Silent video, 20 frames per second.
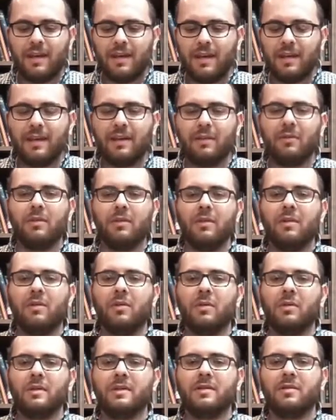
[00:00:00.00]
Here the
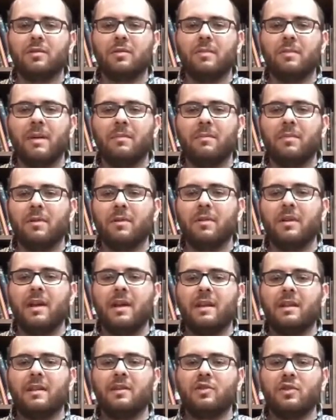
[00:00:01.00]
goal is to remember
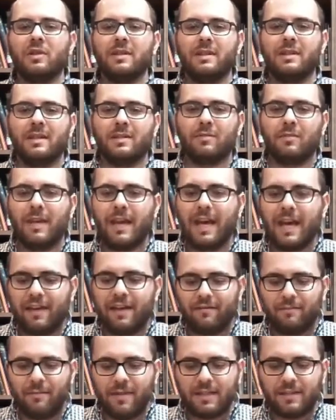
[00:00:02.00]
that just as we
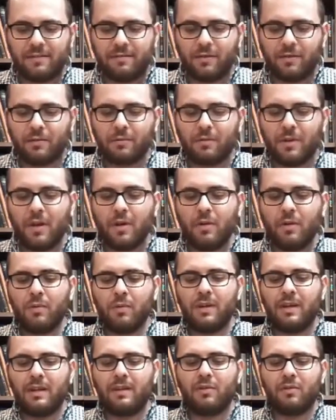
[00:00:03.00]
have mitzvot,
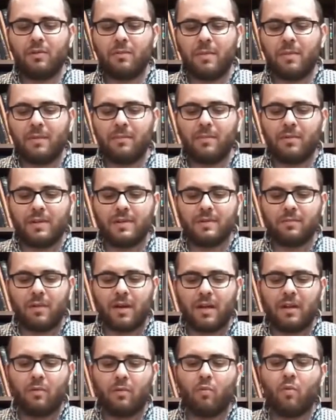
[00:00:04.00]
we need to remember as
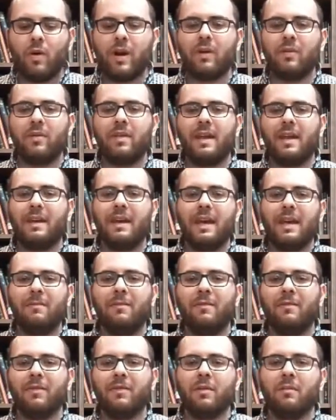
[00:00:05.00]
well where they
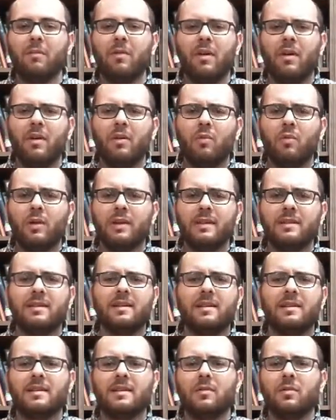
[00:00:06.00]
came from. What is
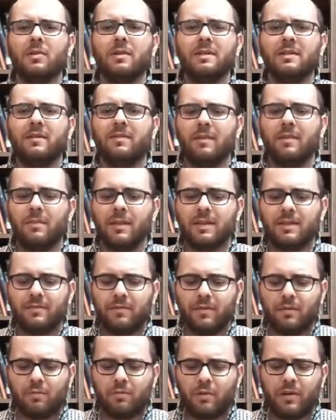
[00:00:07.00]
the source of the
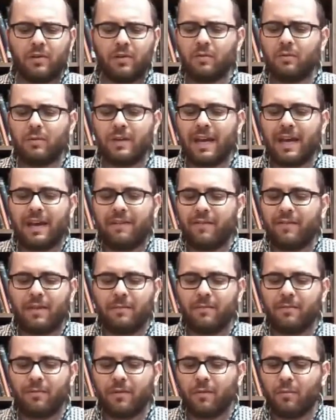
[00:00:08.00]
mitzvot? Where do we have
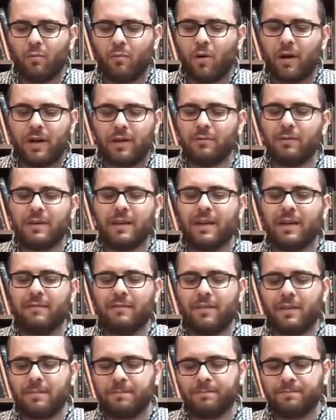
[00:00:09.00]
them from? Why do we have
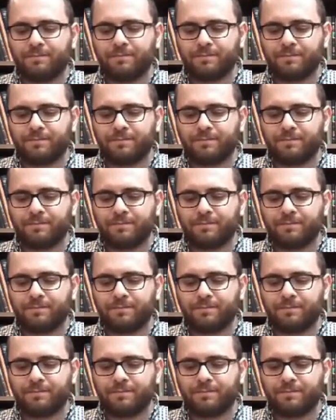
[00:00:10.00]
them?